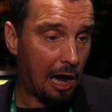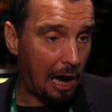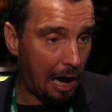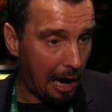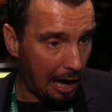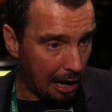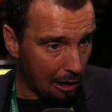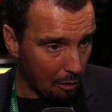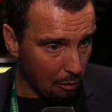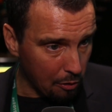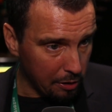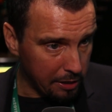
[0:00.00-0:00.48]

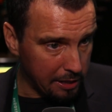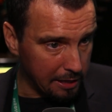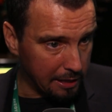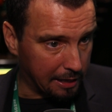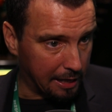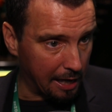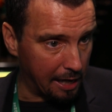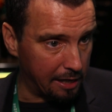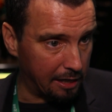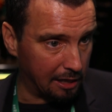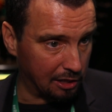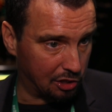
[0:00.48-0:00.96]
How he
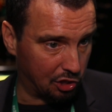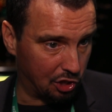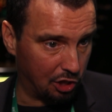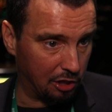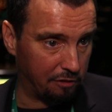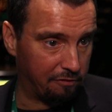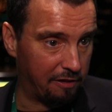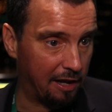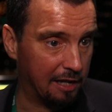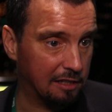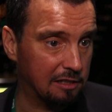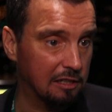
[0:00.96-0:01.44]
can
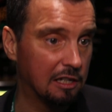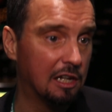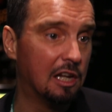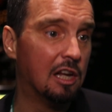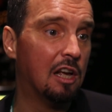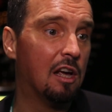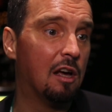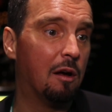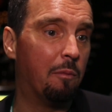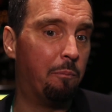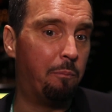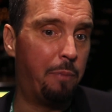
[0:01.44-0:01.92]
achieve that?
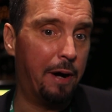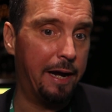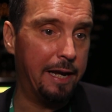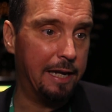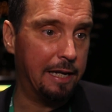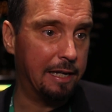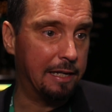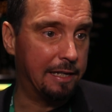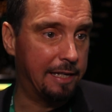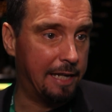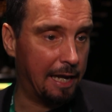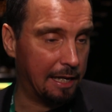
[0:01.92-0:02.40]
By
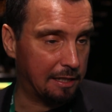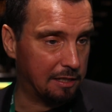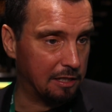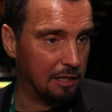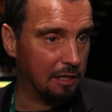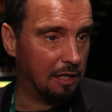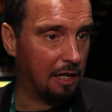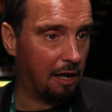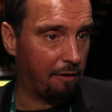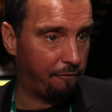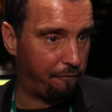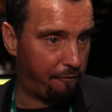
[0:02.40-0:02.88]

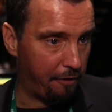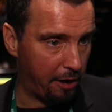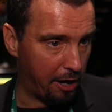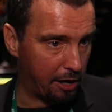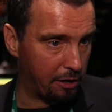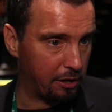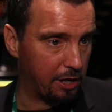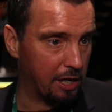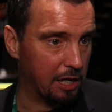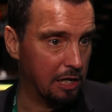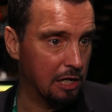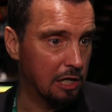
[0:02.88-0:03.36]
getting a
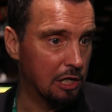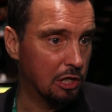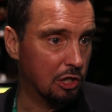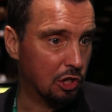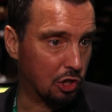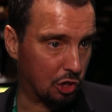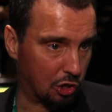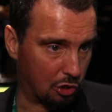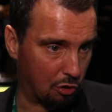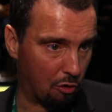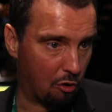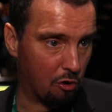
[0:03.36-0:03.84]
very
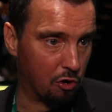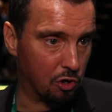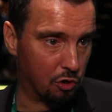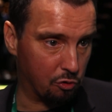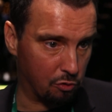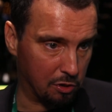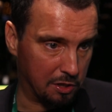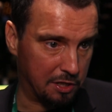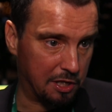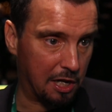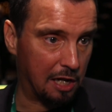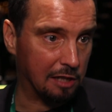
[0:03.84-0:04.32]
strong
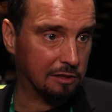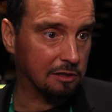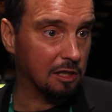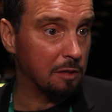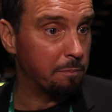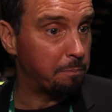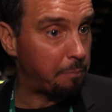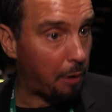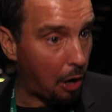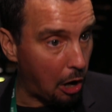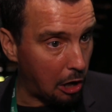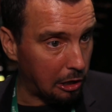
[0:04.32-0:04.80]
result in
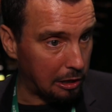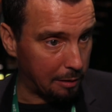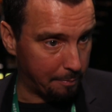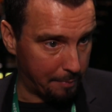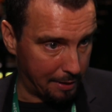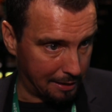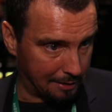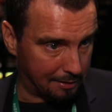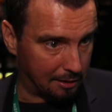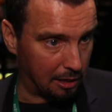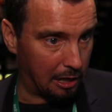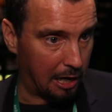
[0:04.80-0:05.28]

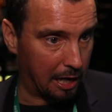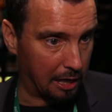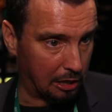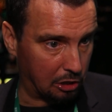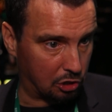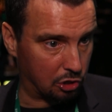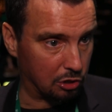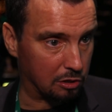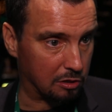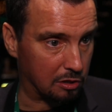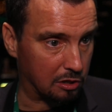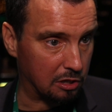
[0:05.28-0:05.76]
parliament
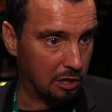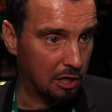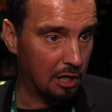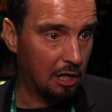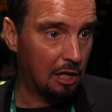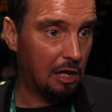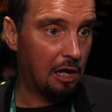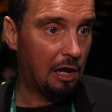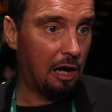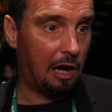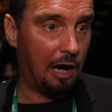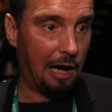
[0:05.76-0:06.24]
elections.
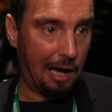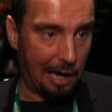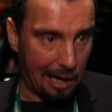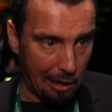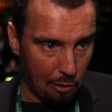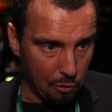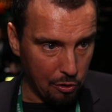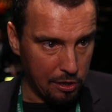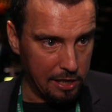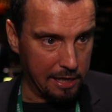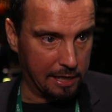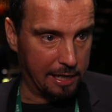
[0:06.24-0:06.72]

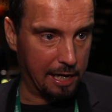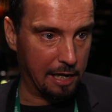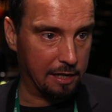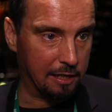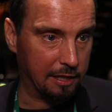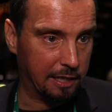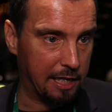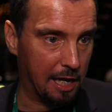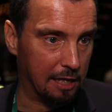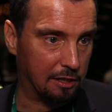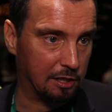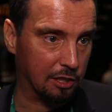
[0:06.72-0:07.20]
How he can
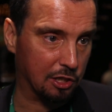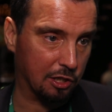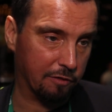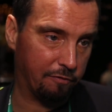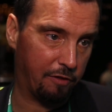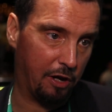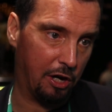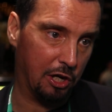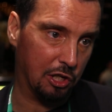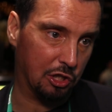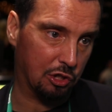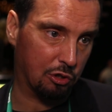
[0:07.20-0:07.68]
get a
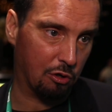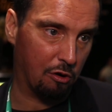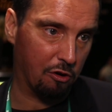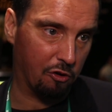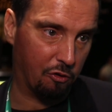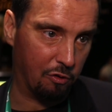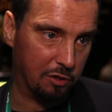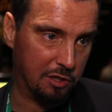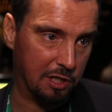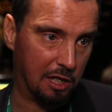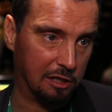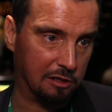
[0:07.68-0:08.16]
very strong
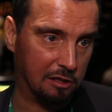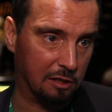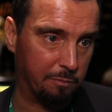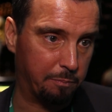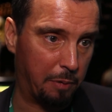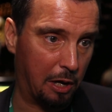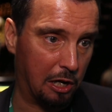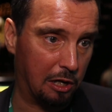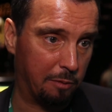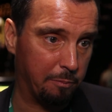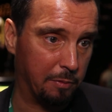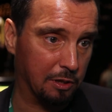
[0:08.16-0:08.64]
result in
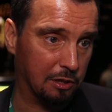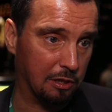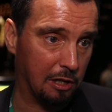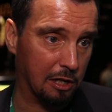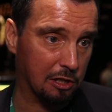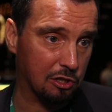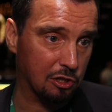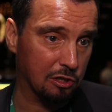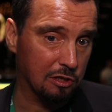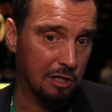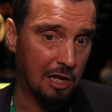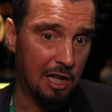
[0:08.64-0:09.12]
parliament
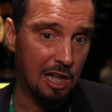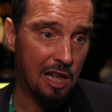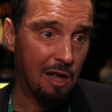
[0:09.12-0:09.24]
elections?